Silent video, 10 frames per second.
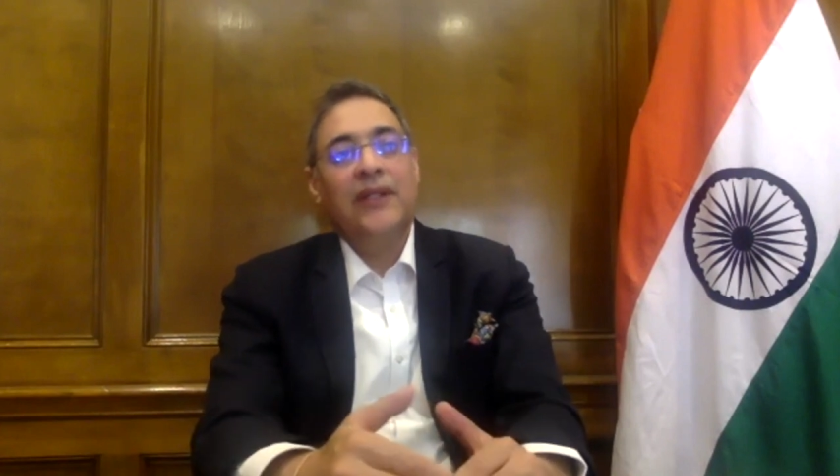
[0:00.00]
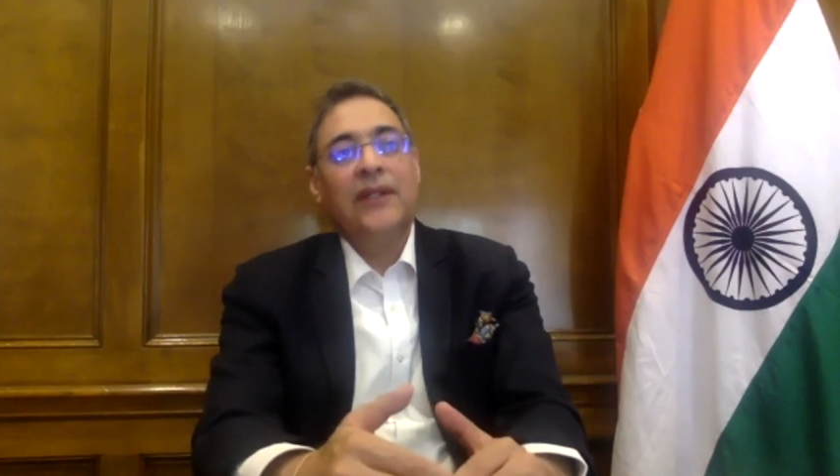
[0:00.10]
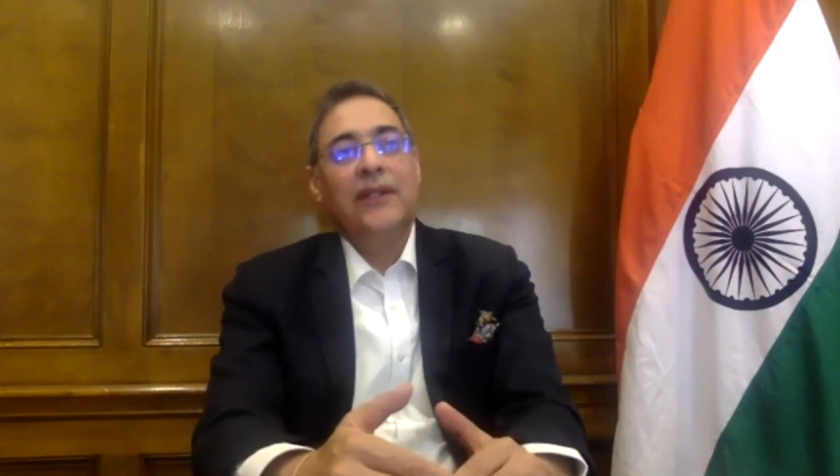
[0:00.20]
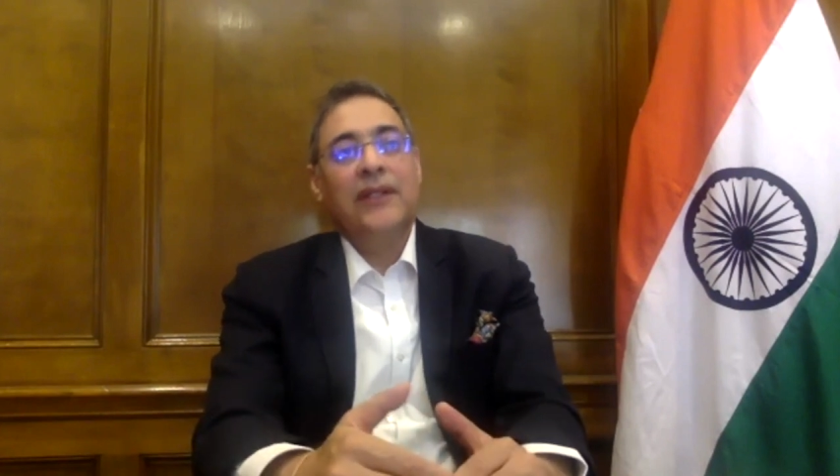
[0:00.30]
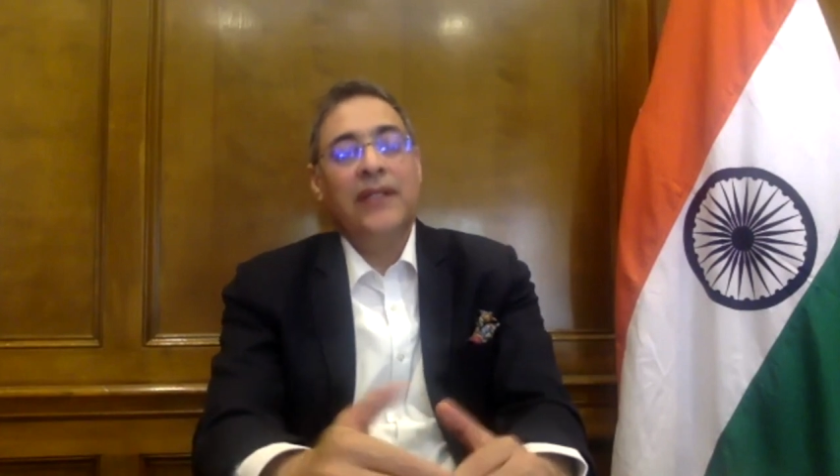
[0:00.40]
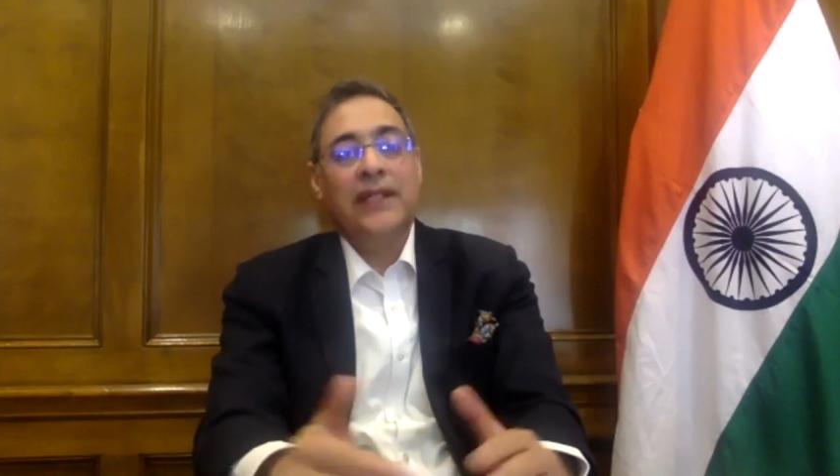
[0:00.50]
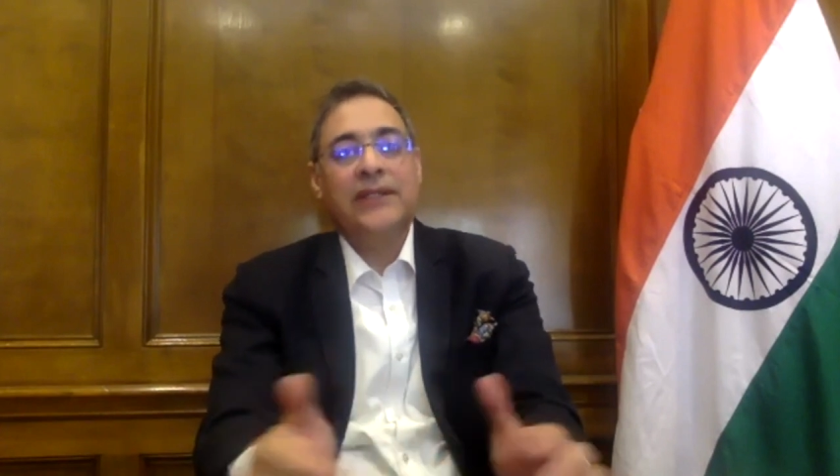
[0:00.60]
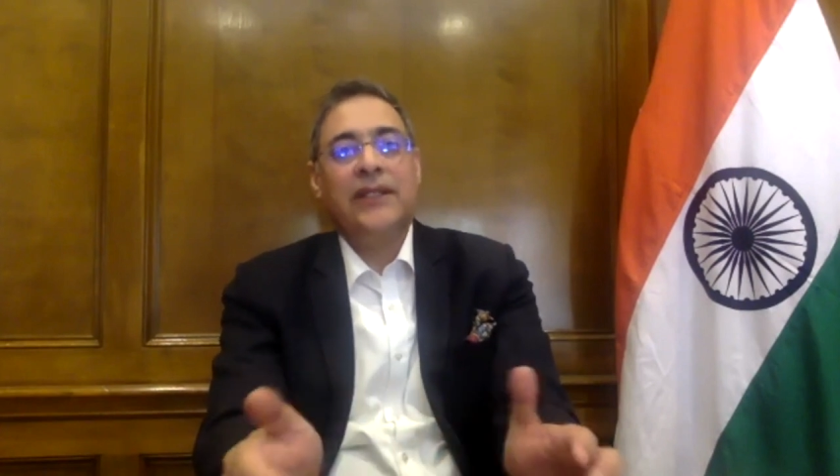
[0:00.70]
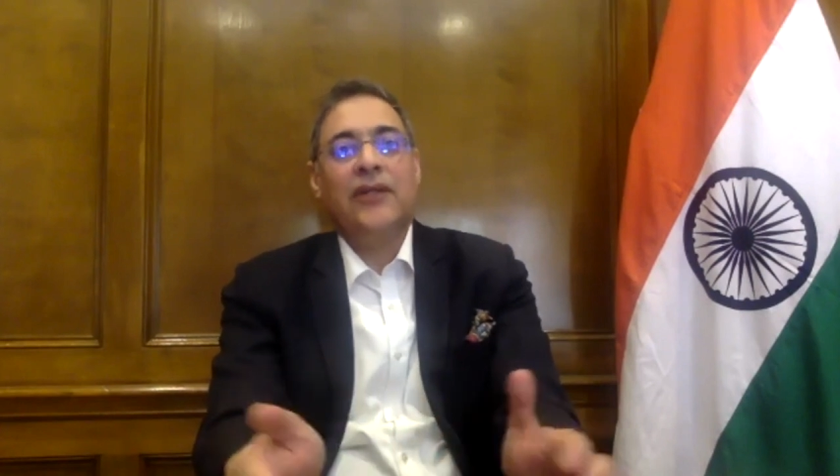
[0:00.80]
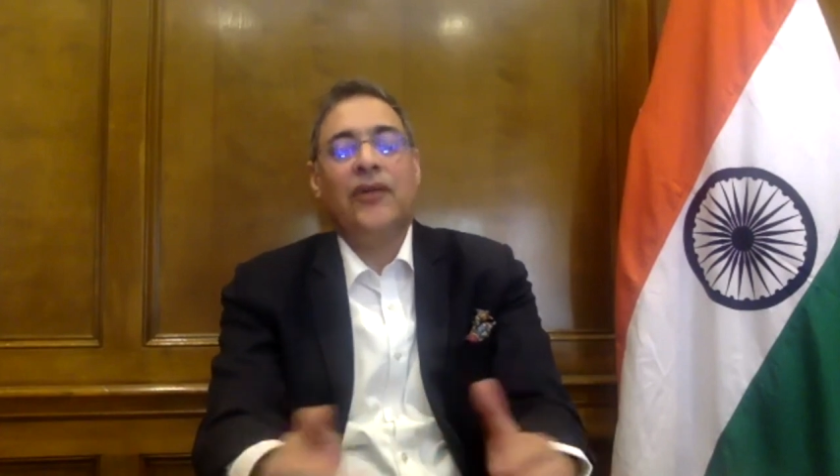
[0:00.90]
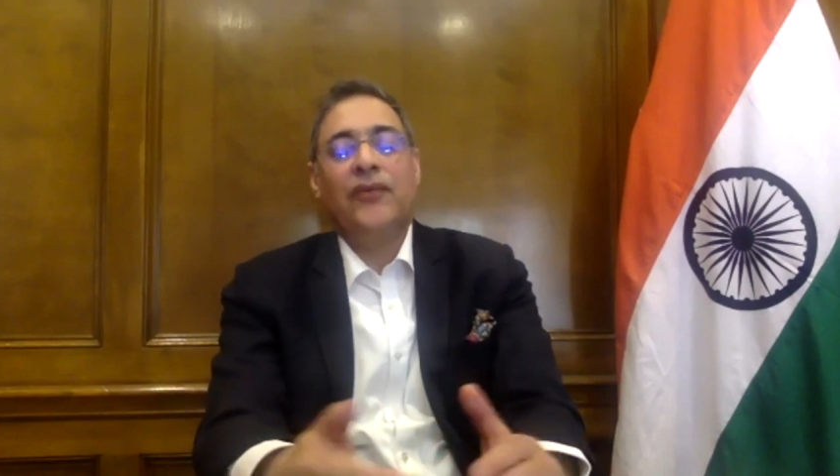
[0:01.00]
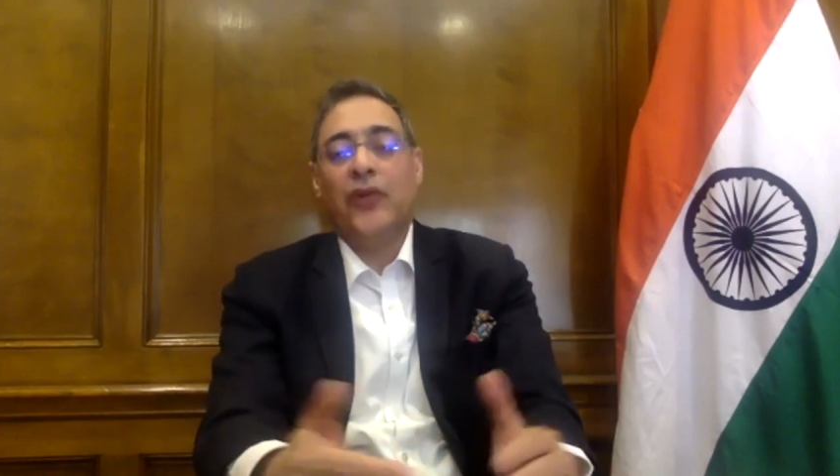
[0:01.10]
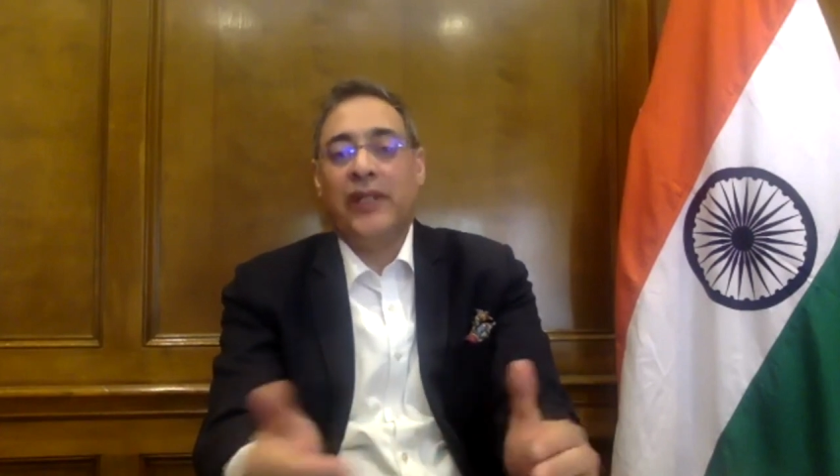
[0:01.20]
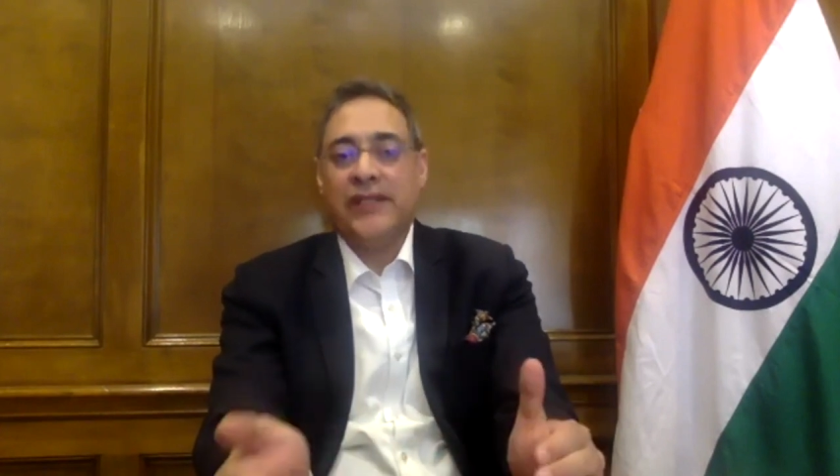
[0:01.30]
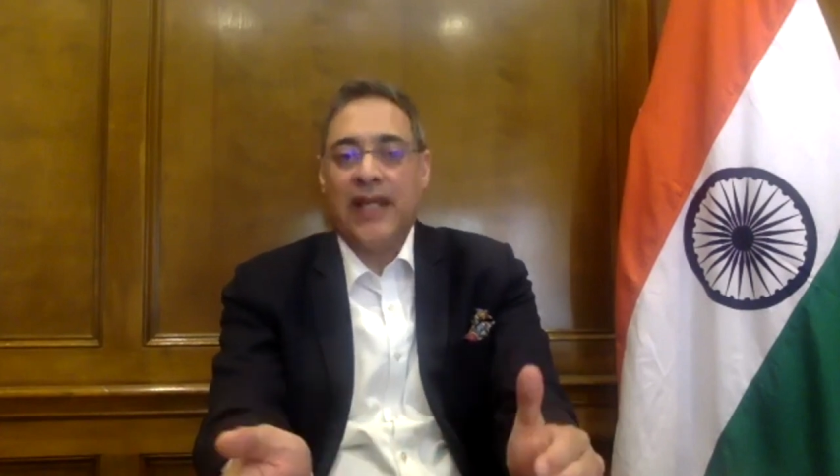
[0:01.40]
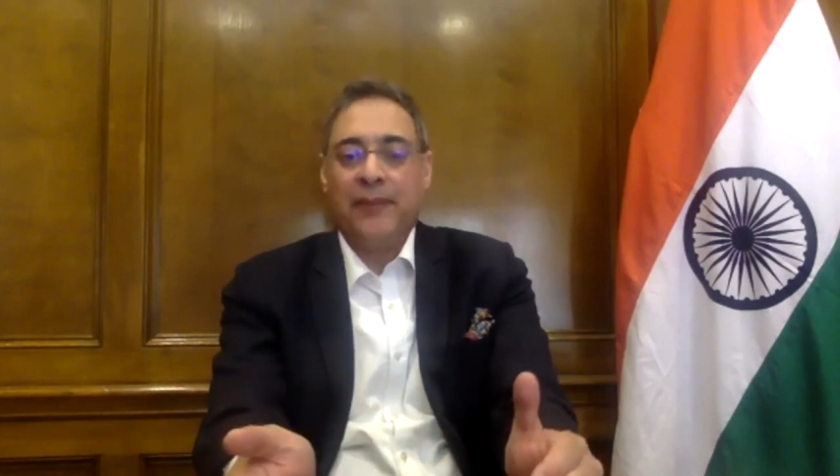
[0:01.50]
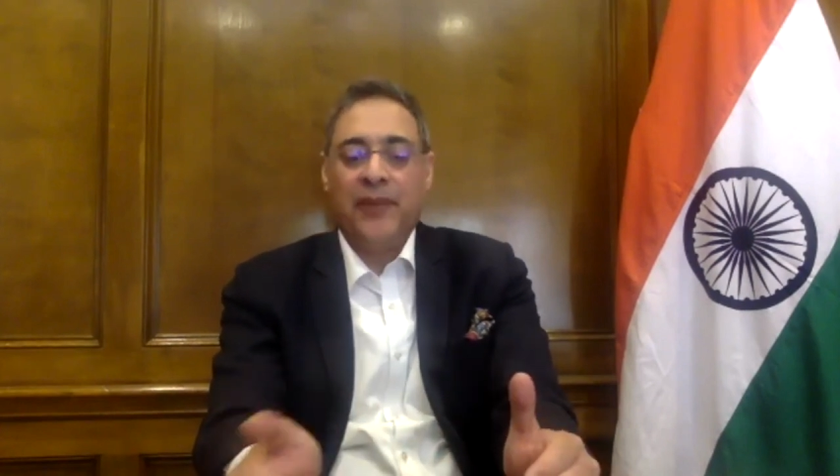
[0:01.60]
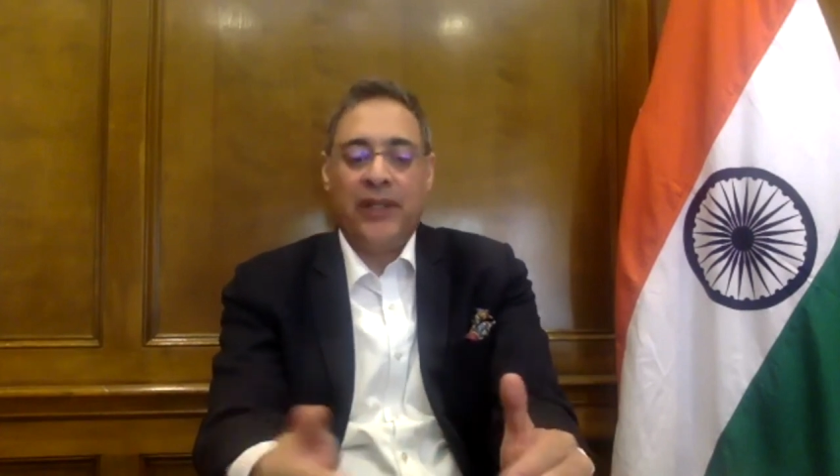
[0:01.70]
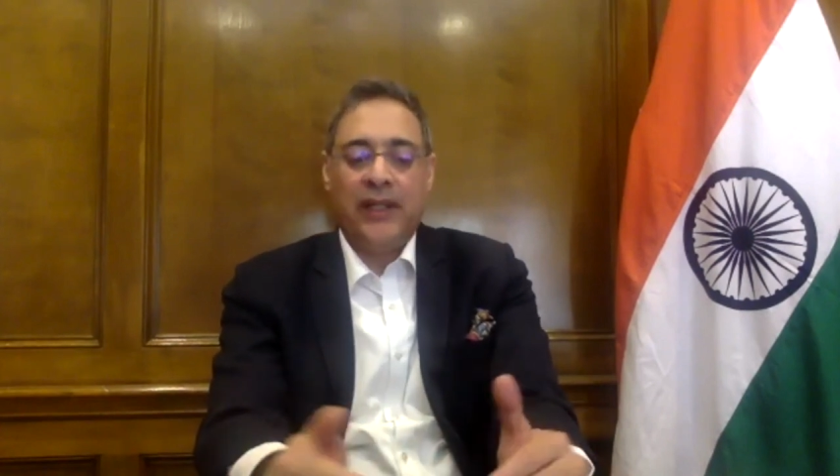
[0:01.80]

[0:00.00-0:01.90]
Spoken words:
the nature of what has happened